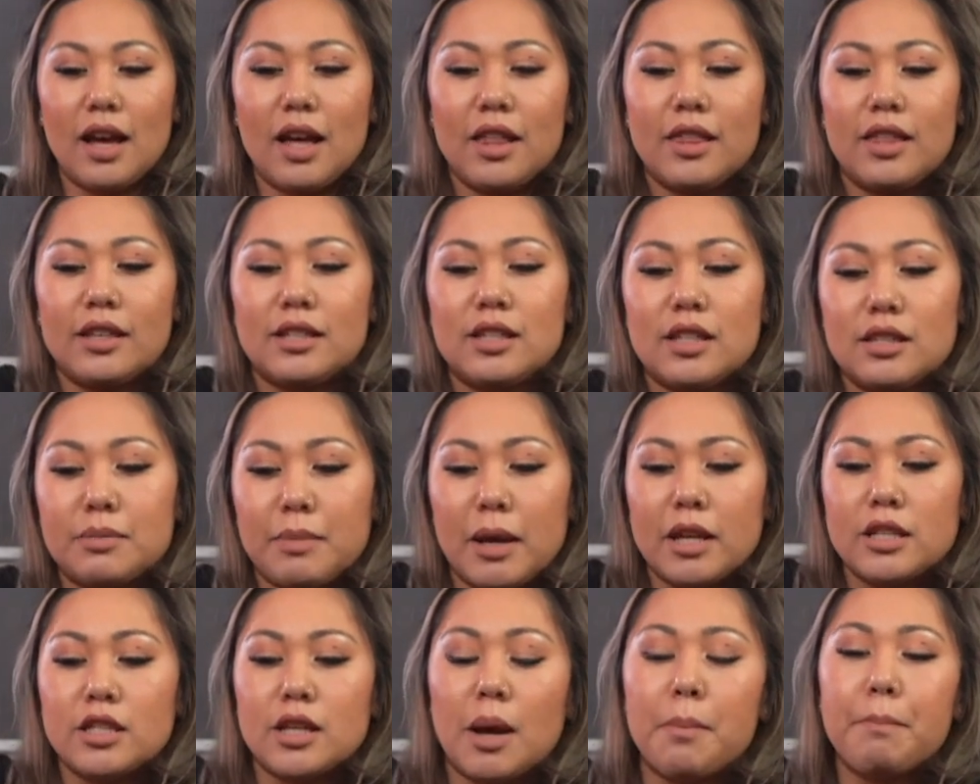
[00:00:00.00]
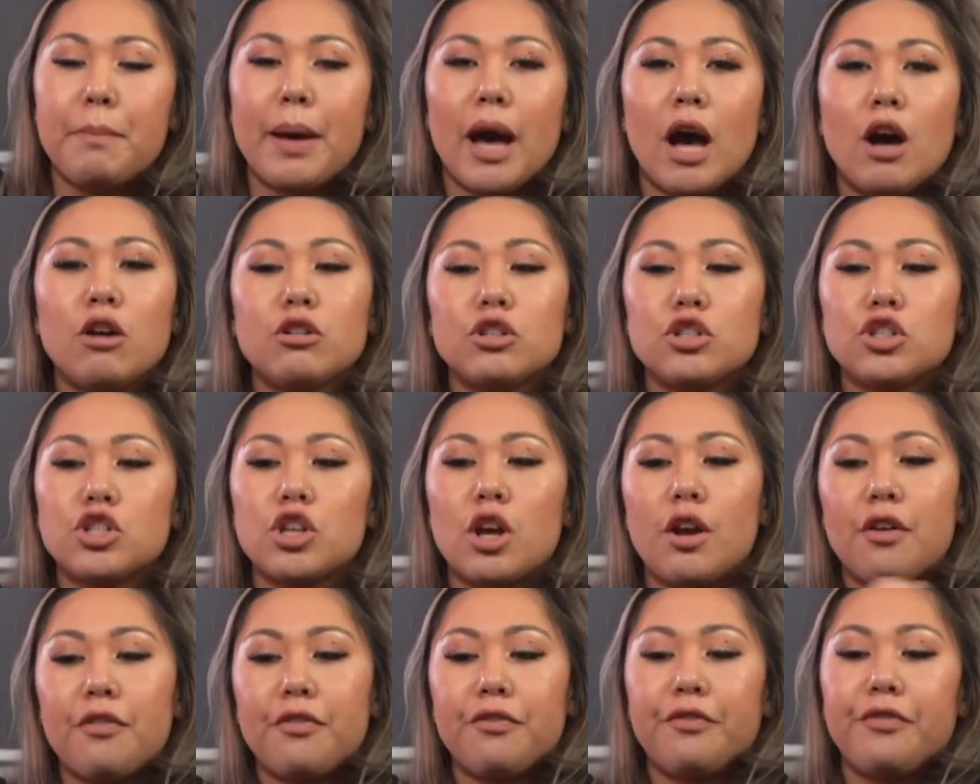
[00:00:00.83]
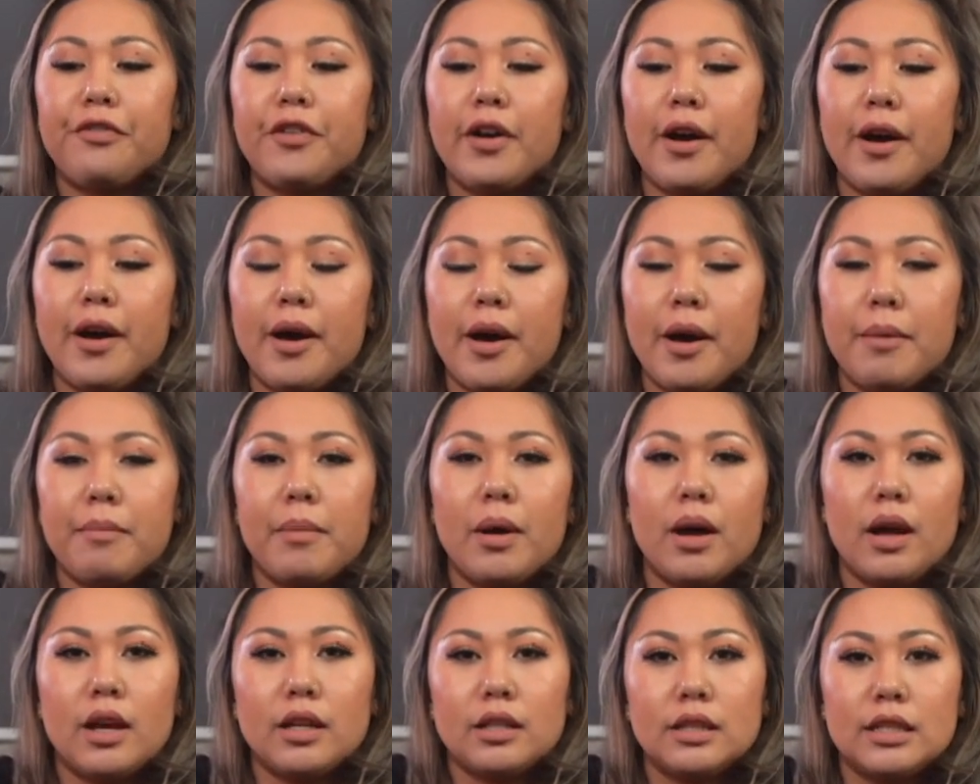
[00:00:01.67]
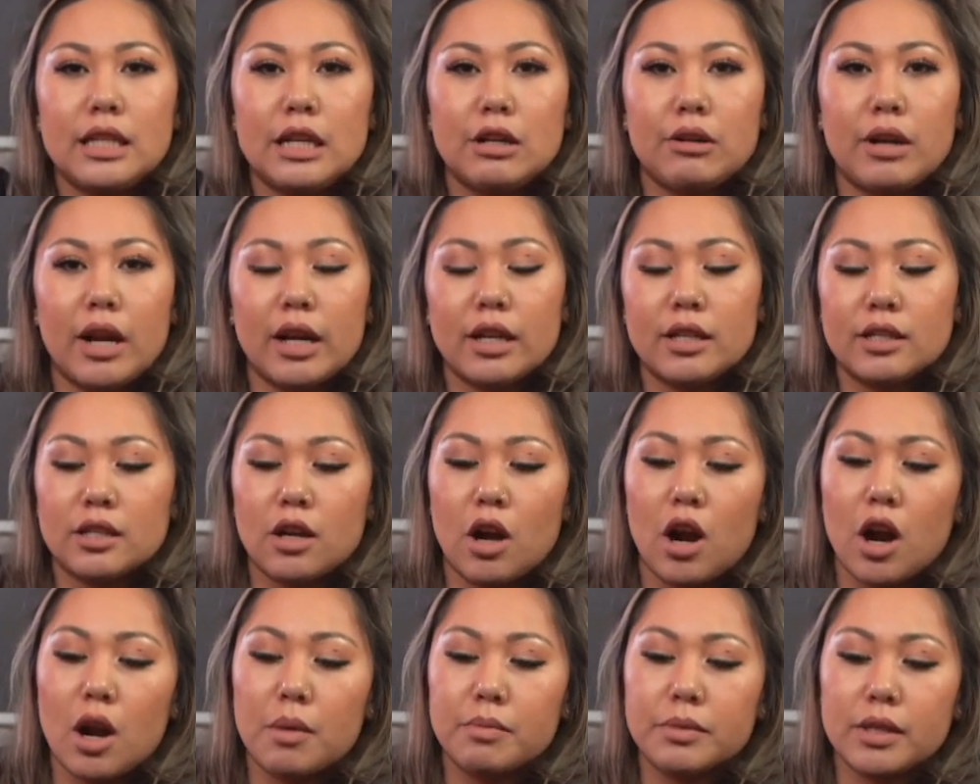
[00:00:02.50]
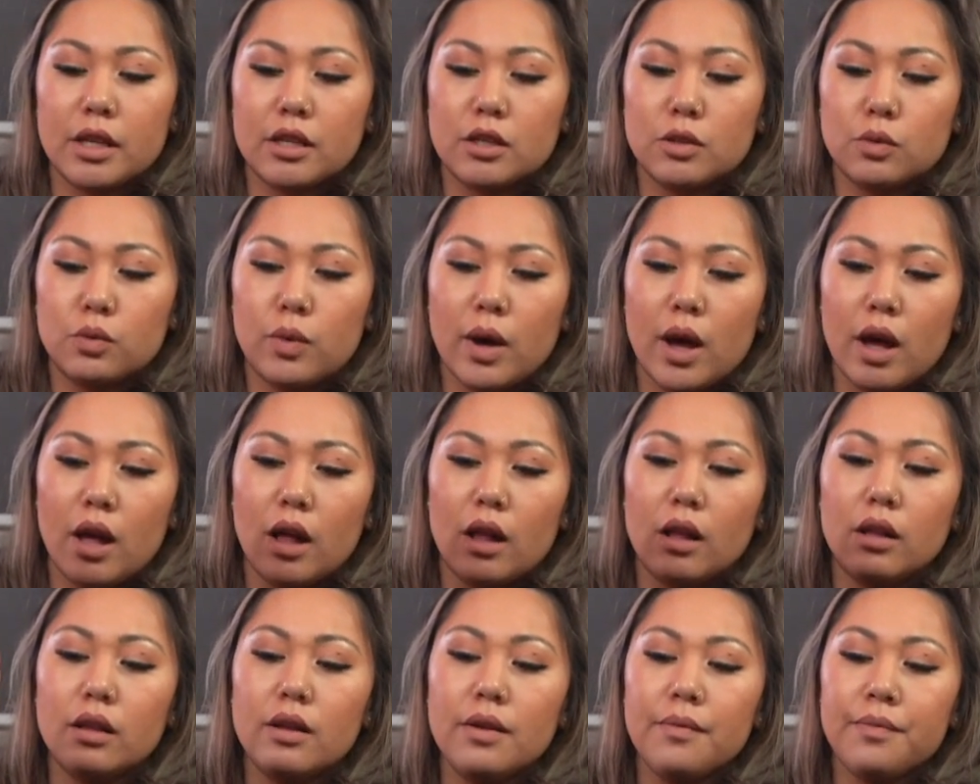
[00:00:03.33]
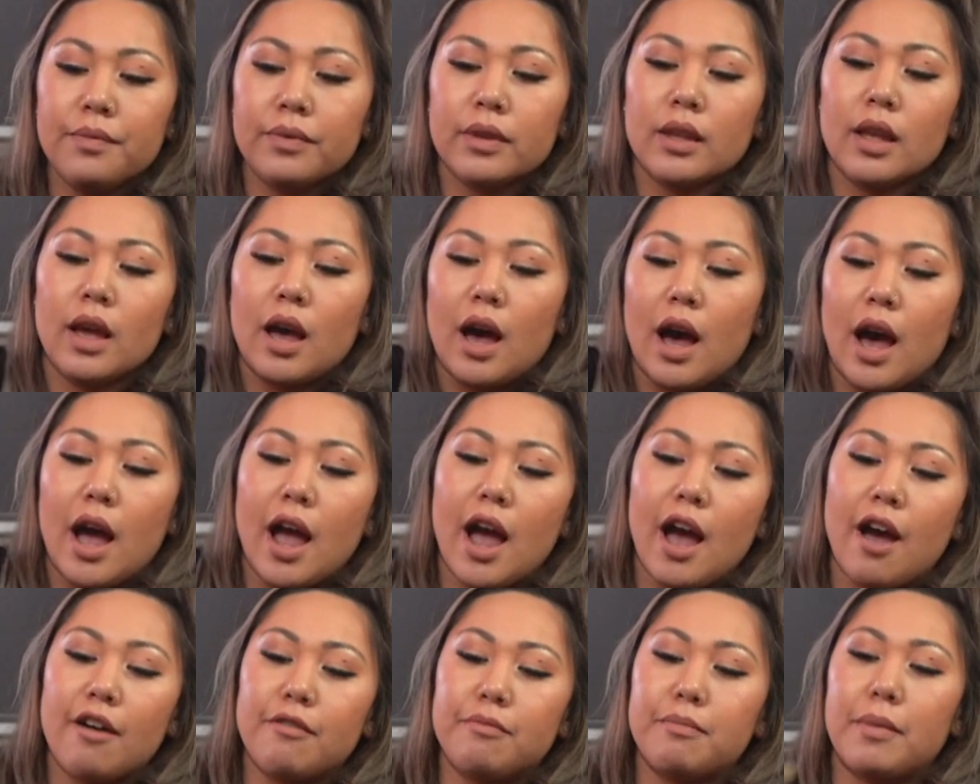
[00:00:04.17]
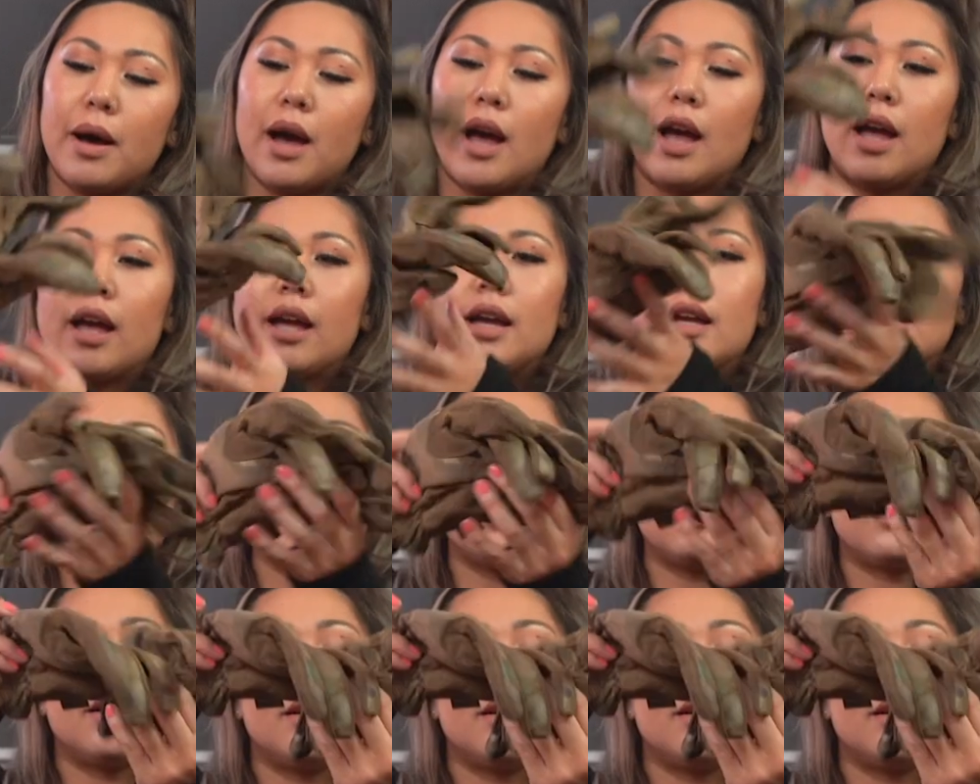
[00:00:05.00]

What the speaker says: This is my dump pouch from TREX Arms as well. I have my